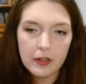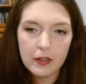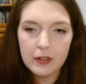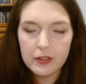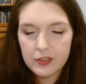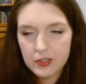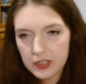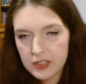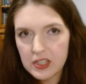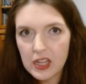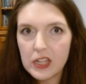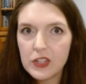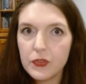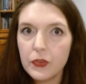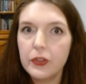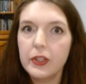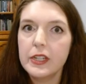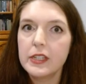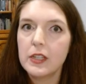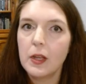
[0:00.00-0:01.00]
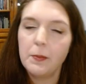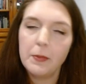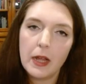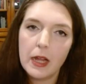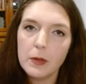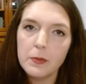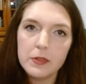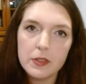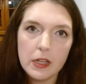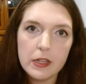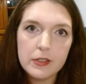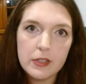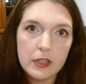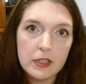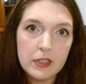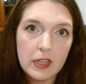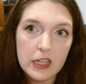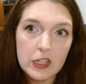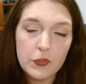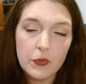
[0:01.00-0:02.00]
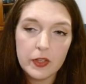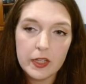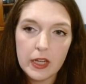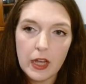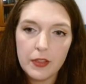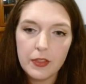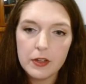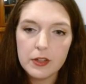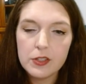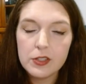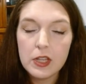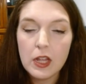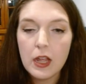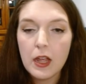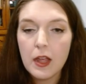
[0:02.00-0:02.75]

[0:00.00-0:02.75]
Successfully sometimes, less successfully others.